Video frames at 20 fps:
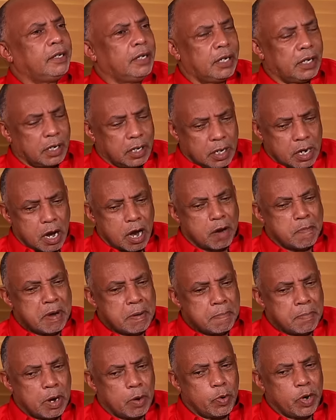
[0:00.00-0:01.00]
Yeah, I
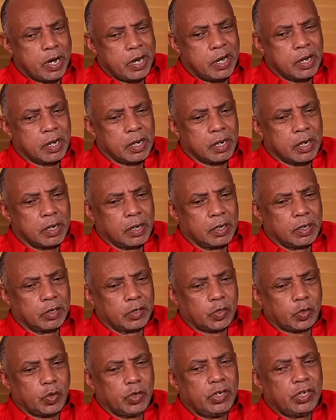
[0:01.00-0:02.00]
remember when
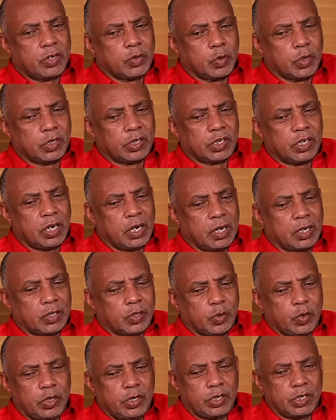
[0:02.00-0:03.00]
Squingey was there and
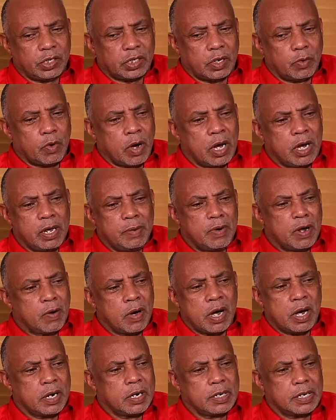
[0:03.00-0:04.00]
Squingey said, well, him no
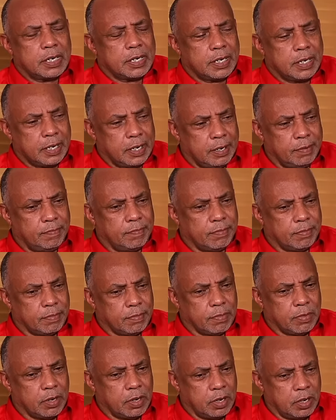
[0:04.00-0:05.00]
want to go.
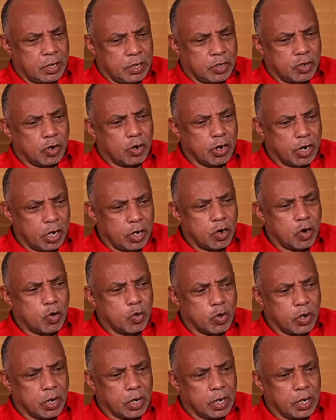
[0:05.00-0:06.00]
Him turn it
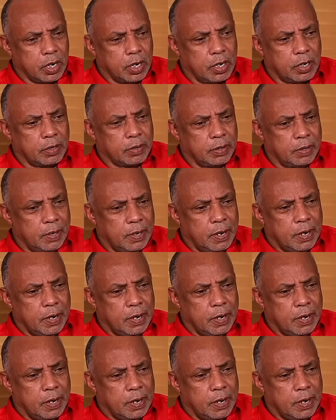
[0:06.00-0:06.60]
down, you know?